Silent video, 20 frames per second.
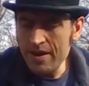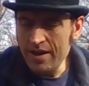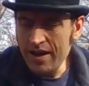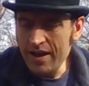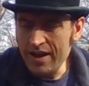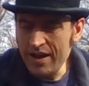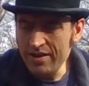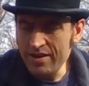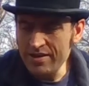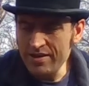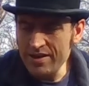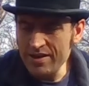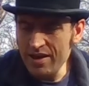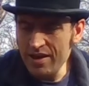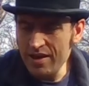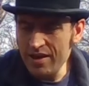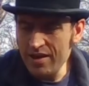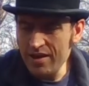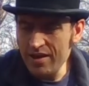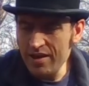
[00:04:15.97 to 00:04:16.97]
And
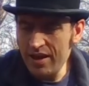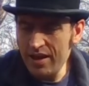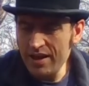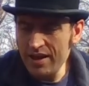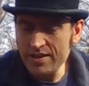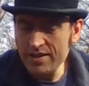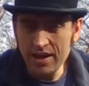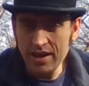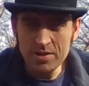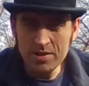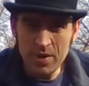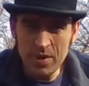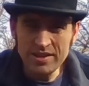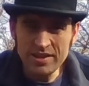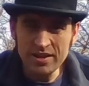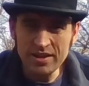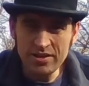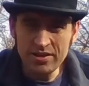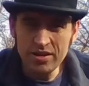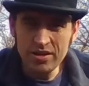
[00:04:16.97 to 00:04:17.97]
it's
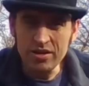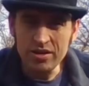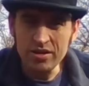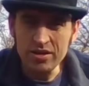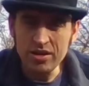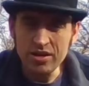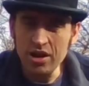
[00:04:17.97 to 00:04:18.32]
basically there.